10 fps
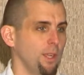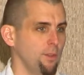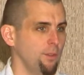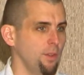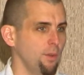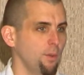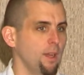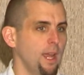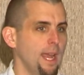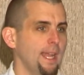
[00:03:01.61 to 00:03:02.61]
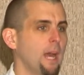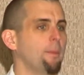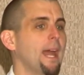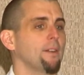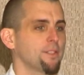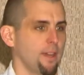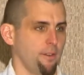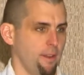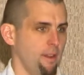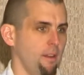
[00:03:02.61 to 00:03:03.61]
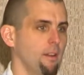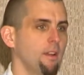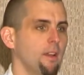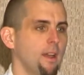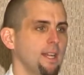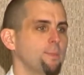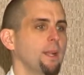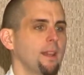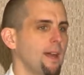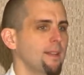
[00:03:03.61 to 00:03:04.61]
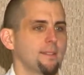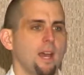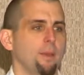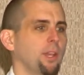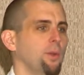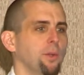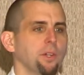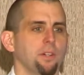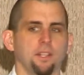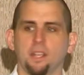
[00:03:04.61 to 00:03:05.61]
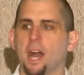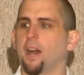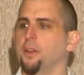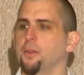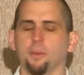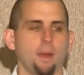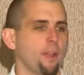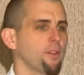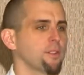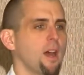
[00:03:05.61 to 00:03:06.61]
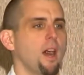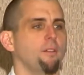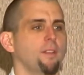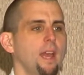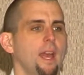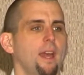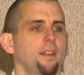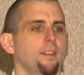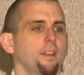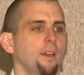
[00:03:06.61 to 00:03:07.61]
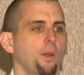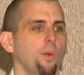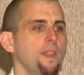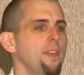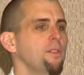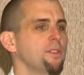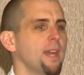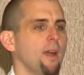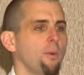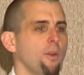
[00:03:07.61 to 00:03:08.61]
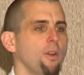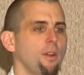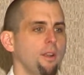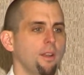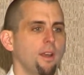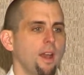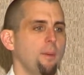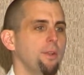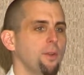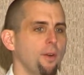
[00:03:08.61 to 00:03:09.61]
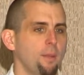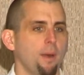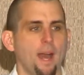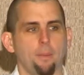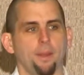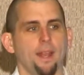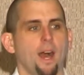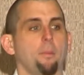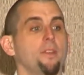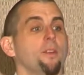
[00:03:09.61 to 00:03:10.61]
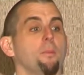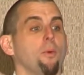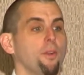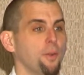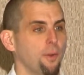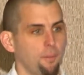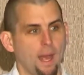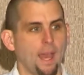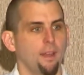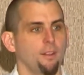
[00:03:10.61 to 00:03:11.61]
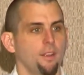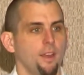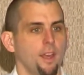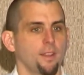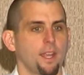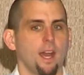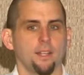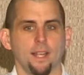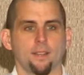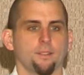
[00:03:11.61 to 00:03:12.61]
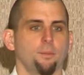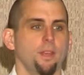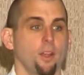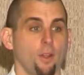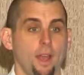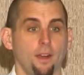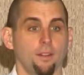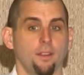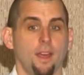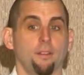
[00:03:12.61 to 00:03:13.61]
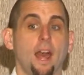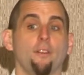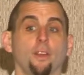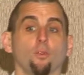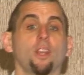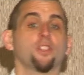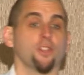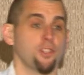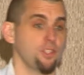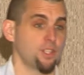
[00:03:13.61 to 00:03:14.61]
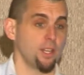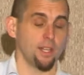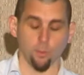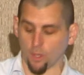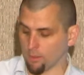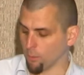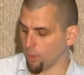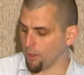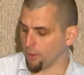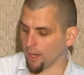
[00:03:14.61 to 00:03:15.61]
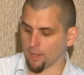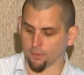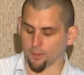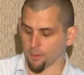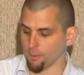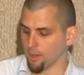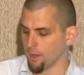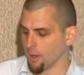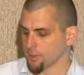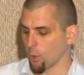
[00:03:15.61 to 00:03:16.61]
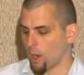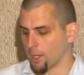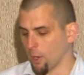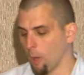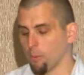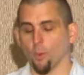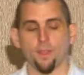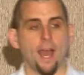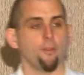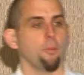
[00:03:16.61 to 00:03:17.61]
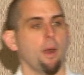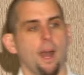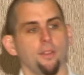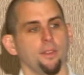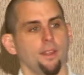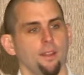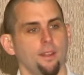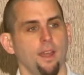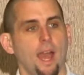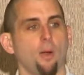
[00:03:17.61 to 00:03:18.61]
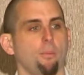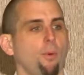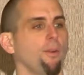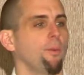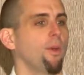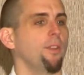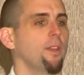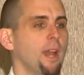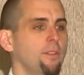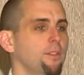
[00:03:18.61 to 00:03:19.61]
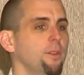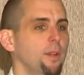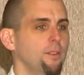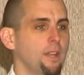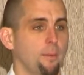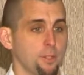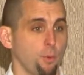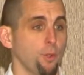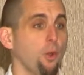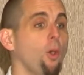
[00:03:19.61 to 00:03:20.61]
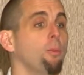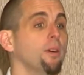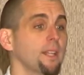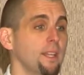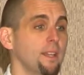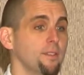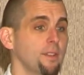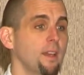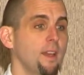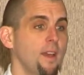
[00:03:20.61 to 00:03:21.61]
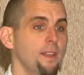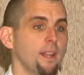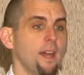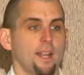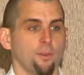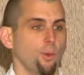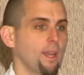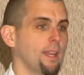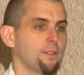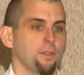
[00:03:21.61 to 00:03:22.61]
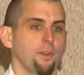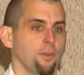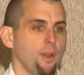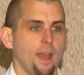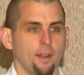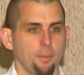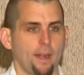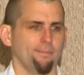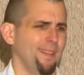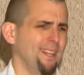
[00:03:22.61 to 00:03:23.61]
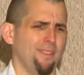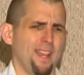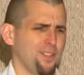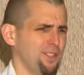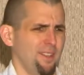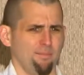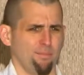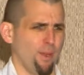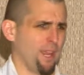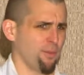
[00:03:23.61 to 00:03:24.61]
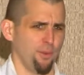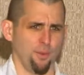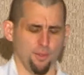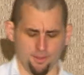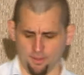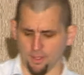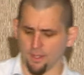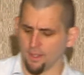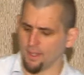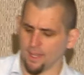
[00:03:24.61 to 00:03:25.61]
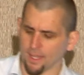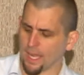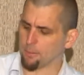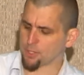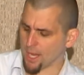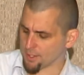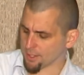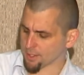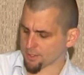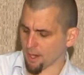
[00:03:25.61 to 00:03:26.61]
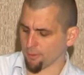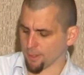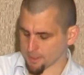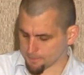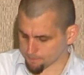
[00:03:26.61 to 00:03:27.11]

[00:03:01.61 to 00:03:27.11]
you do. And I'm an outsider here. I spent a lot of time at Google and Yahoo and Microsoft, and when they use that word, I'm annoyed by it, but now I'm even more annoyed by it in the context of being around and having researched and studied what you guys do. So I wanted to open with that and remind you that how important what you guys do is and how much more noble it is than a lot of what gets thrown around about innovation and breakthroughs and game-changing discoveries.